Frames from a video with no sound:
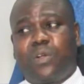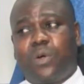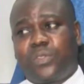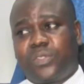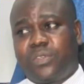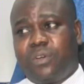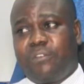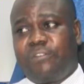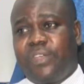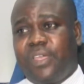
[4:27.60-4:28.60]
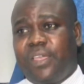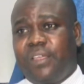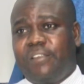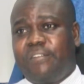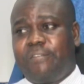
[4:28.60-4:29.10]
cause of
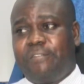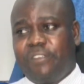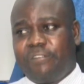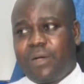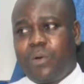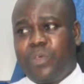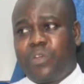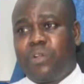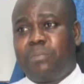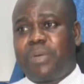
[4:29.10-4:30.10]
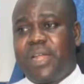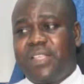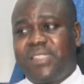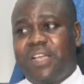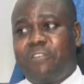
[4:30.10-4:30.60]
fever, what we call
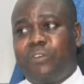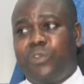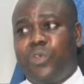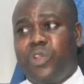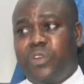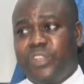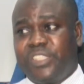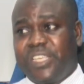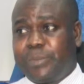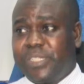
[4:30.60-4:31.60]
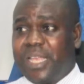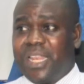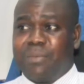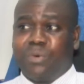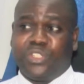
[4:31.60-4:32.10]
paresthesia of unknown origin, especially
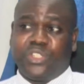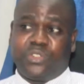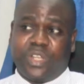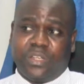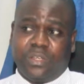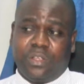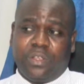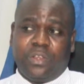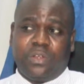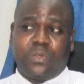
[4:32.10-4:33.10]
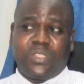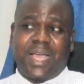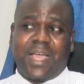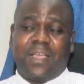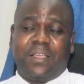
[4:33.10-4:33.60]
among children. Those
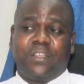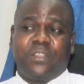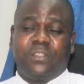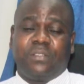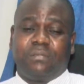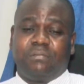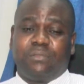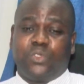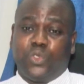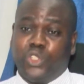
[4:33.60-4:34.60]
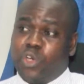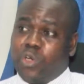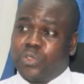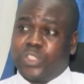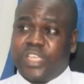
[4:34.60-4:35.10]
that are too
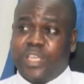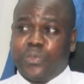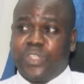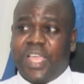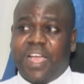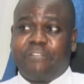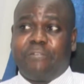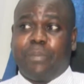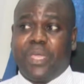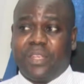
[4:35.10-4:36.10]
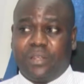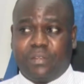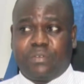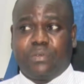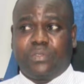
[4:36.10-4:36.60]
young to tell you they have pain in the
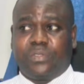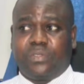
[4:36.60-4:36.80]
throat.